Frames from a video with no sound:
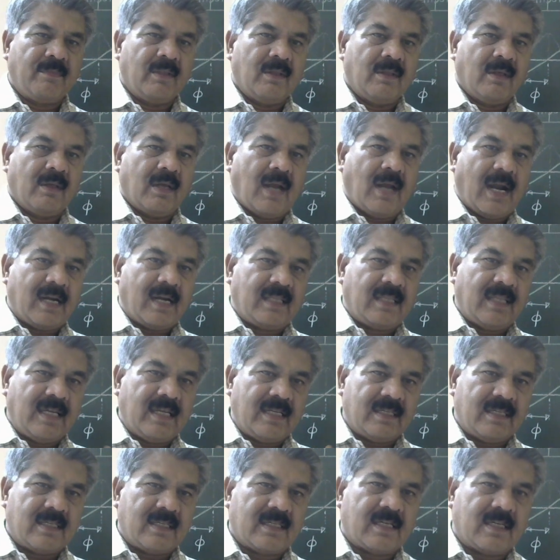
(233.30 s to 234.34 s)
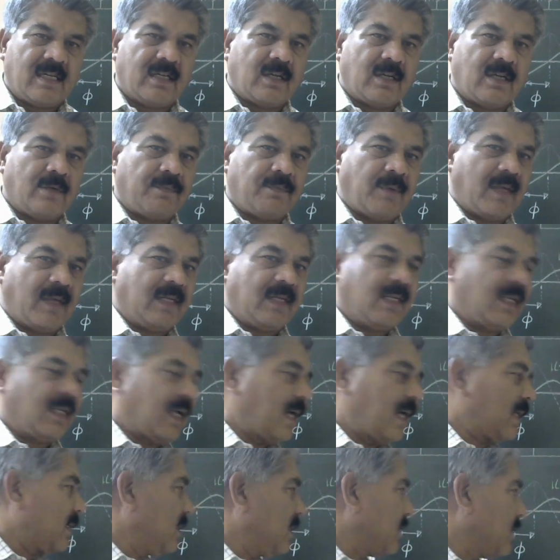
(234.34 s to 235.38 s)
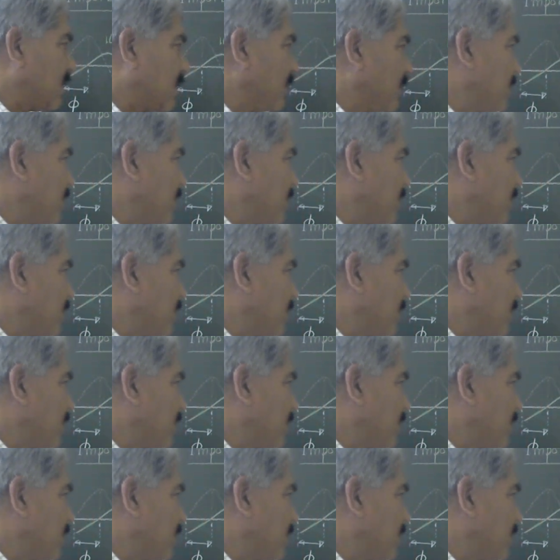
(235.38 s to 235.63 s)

at the instant of final arc interruption.